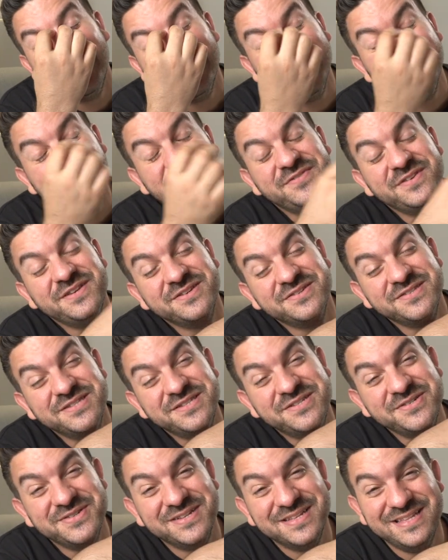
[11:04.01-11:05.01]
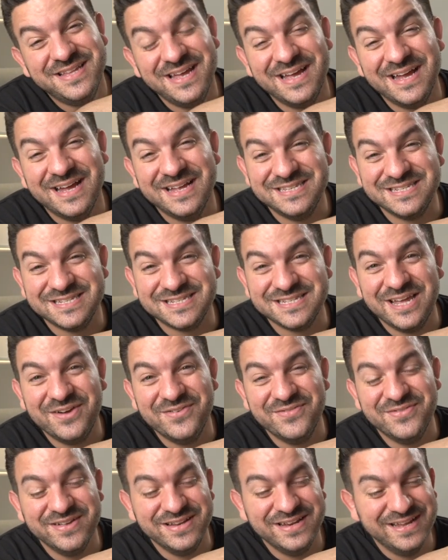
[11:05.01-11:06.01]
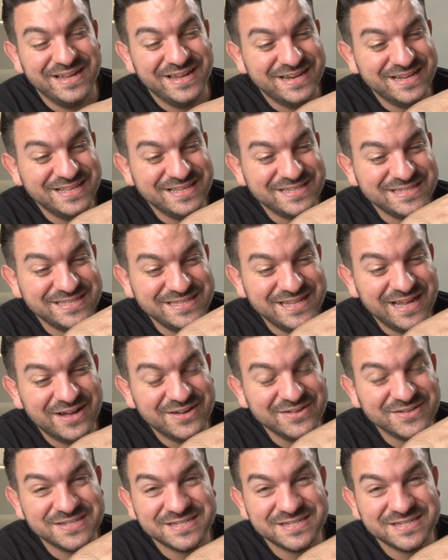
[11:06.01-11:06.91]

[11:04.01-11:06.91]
This video is due today at 7 and it's now